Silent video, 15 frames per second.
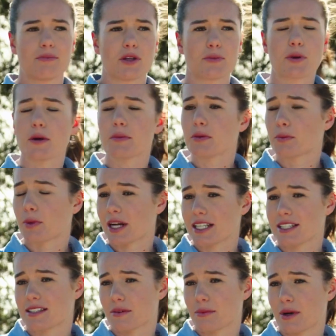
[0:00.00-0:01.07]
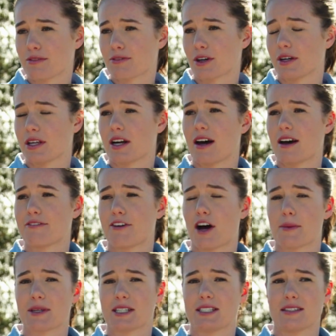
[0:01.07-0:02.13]
the problem weeds that we've got in our
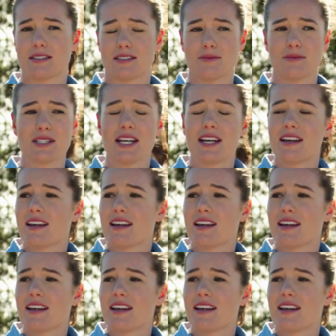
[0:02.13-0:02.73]
farming systems